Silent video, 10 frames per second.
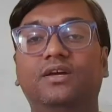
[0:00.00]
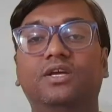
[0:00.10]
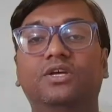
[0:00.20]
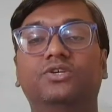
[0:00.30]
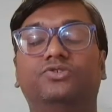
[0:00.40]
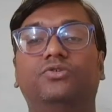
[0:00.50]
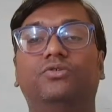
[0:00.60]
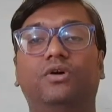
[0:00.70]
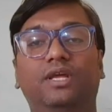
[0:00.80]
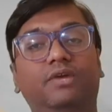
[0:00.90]
So
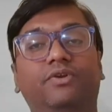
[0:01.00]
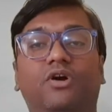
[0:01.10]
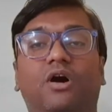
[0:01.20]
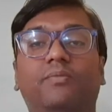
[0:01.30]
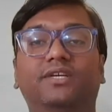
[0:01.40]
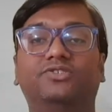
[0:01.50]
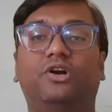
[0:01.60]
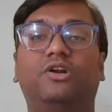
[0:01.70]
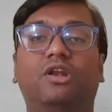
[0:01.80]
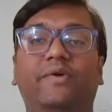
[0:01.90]
even government is
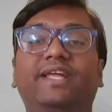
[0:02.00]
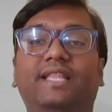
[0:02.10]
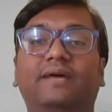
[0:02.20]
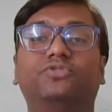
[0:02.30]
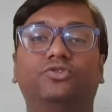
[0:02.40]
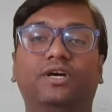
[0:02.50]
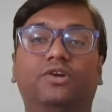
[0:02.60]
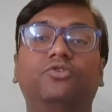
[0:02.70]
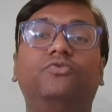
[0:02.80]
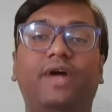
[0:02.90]
not allowing them. So there are
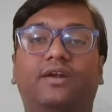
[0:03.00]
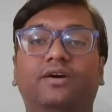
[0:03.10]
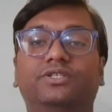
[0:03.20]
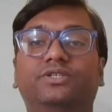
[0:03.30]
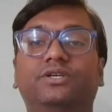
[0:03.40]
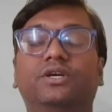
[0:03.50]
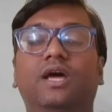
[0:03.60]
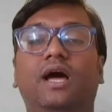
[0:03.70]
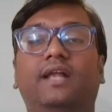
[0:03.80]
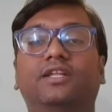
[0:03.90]
2 factors.
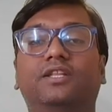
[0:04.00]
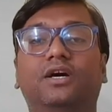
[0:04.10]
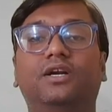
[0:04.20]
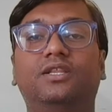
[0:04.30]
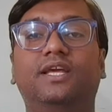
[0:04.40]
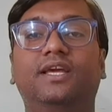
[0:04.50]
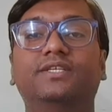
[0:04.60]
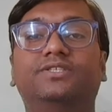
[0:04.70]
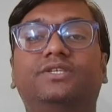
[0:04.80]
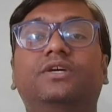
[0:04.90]
And the third thing
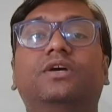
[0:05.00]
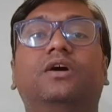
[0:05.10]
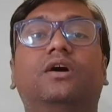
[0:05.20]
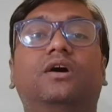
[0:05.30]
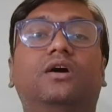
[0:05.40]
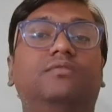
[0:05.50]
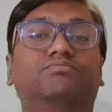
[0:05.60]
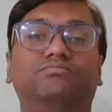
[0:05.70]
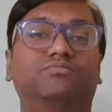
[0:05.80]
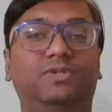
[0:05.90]
is
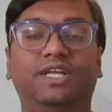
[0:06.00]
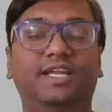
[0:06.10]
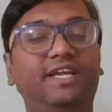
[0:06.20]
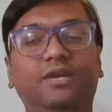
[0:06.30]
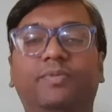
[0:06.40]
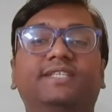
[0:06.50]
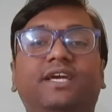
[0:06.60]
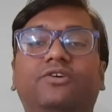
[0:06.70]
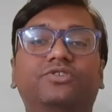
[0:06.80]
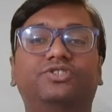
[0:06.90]
they need
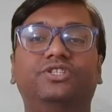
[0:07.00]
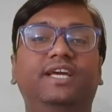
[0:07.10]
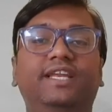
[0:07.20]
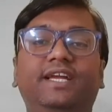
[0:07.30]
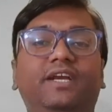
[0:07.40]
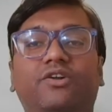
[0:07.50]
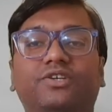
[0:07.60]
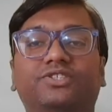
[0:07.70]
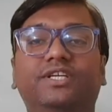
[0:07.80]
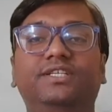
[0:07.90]
basic goods, they need
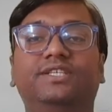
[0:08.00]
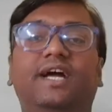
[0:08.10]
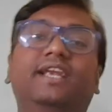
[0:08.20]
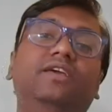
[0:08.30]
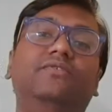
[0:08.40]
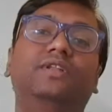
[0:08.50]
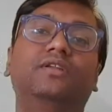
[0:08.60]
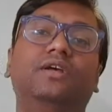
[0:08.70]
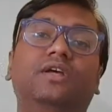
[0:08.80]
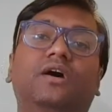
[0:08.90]
groceries, and even
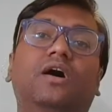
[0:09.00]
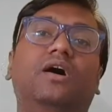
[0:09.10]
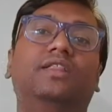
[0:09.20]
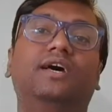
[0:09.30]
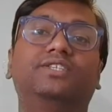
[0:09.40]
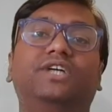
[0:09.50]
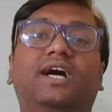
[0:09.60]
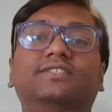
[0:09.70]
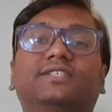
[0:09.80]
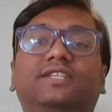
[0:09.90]
there are
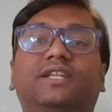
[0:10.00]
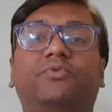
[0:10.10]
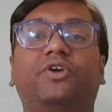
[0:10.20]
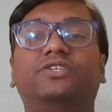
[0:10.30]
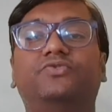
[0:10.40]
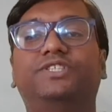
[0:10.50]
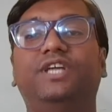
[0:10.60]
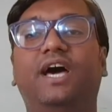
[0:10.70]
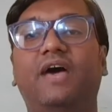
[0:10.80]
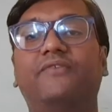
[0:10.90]
chances that the products which they
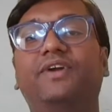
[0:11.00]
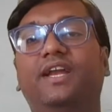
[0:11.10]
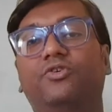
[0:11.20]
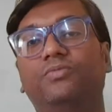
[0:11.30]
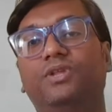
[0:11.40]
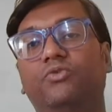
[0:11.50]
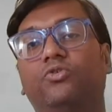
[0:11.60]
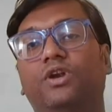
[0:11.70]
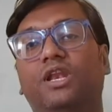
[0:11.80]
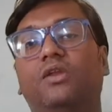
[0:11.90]
are having at home, they want to
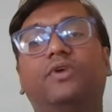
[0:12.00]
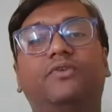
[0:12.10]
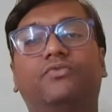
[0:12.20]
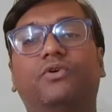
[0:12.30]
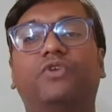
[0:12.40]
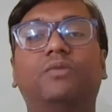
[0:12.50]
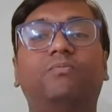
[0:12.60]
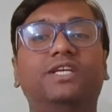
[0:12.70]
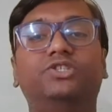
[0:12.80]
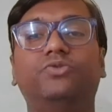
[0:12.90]
deliver it from one
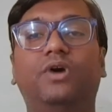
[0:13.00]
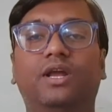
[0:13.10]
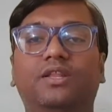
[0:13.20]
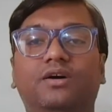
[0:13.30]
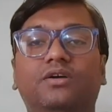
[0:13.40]
place to another.